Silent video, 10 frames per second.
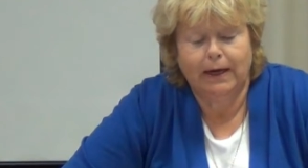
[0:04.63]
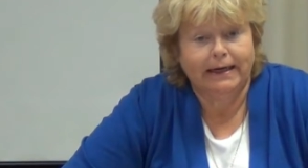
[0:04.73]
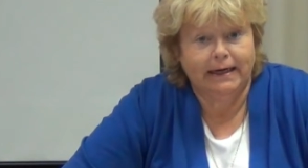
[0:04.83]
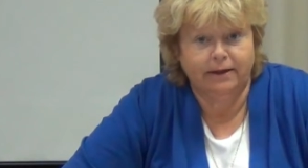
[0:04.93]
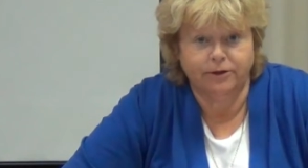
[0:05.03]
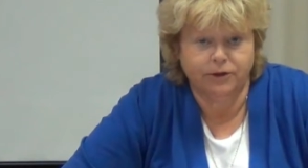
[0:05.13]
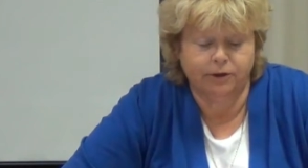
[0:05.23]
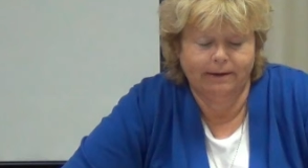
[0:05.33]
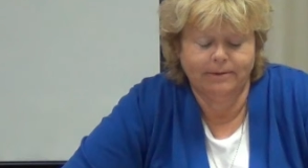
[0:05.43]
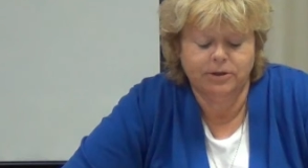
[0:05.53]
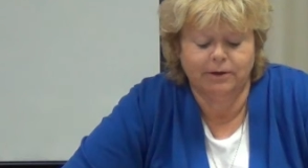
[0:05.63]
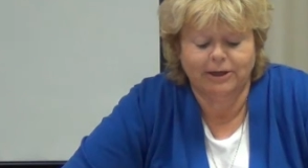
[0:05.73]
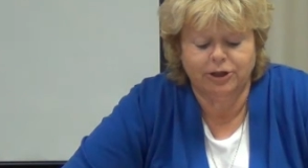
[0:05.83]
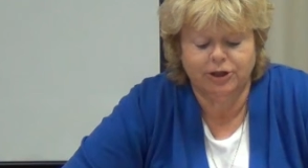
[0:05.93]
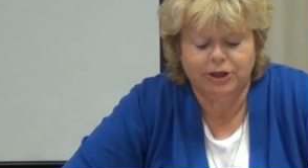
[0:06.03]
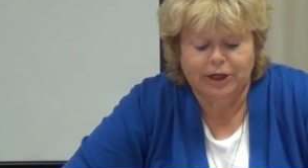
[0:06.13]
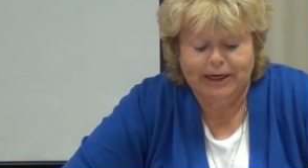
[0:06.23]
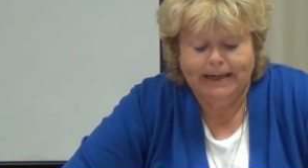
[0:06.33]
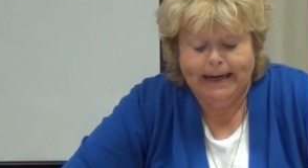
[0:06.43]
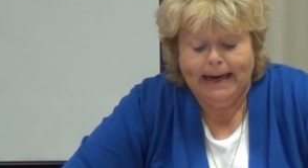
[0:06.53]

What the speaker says: Again, there's no demonstration sheet,